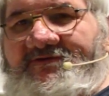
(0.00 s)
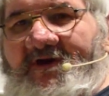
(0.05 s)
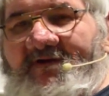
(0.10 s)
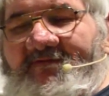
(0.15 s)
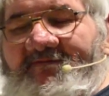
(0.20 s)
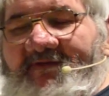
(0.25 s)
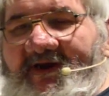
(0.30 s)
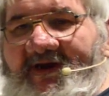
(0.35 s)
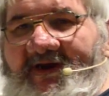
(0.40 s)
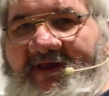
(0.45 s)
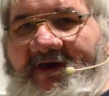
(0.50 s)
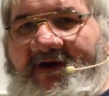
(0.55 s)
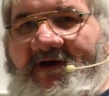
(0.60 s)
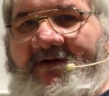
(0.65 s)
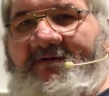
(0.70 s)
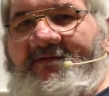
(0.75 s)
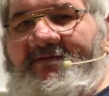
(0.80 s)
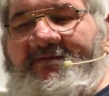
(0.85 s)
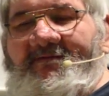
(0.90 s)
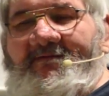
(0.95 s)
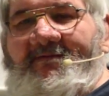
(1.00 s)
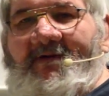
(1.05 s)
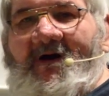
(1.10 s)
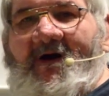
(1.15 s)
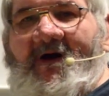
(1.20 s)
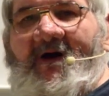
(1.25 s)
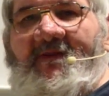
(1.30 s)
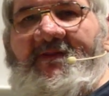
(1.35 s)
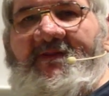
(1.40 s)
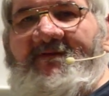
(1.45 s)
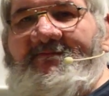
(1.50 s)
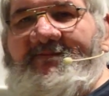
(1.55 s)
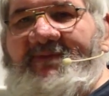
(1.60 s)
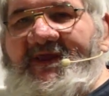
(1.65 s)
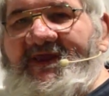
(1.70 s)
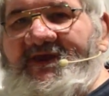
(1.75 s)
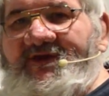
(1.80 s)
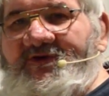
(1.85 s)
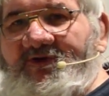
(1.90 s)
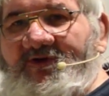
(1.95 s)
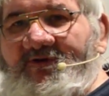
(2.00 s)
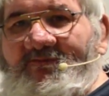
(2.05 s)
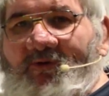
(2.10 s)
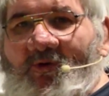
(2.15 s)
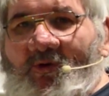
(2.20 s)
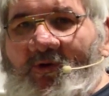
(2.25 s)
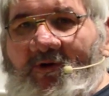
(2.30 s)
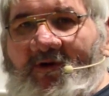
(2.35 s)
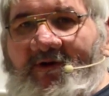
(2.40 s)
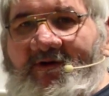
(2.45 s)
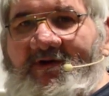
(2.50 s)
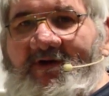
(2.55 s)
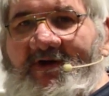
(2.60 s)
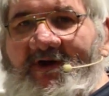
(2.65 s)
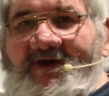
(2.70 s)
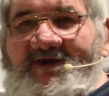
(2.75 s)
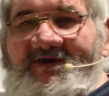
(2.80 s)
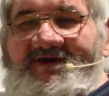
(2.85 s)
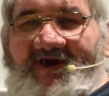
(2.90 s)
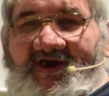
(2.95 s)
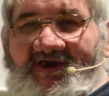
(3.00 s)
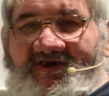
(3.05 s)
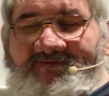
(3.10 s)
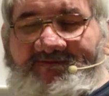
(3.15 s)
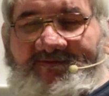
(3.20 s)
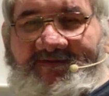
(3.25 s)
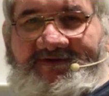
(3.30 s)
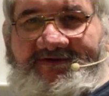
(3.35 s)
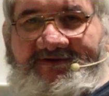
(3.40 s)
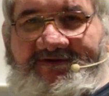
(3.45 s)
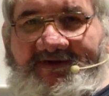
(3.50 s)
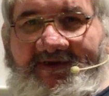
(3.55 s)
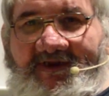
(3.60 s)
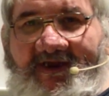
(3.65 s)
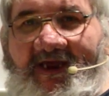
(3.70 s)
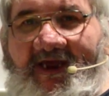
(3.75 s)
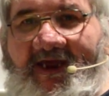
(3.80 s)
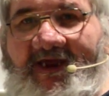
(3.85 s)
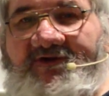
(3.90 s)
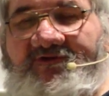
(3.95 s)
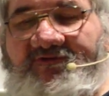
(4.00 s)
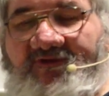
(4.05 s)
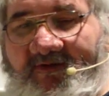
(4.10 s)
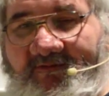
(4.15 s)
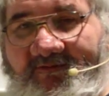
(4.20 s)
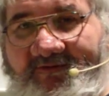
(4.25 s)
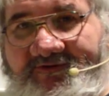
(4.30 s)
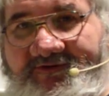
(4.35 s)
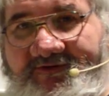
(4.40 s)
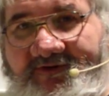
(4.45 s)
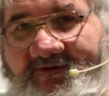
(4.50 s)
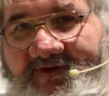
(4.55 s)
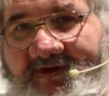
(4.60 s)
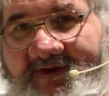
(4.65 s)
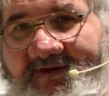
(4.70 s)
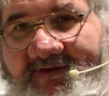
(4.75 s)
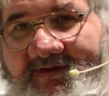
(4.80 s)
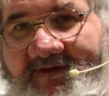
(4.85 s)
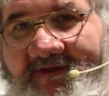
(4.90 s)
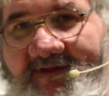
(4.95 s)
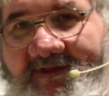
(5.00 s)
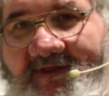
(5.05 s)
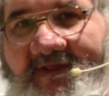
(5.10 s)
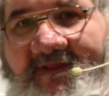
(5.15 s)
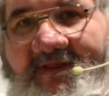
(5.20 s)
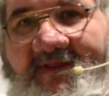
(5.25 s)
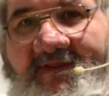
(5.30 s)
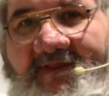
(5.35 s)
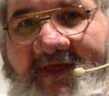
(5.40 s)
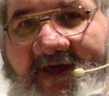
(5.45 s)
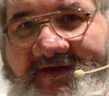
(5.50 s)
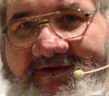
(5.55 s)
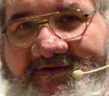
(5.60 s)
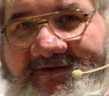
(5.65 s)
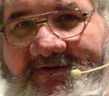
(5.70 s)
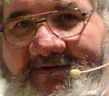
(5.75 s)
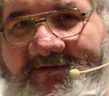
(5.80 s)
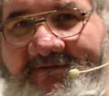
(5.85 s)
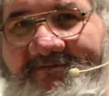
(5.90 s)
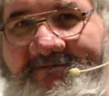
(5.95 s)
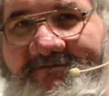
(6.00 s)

our video on the PQ board adjustments and troubleshooting. Thank you.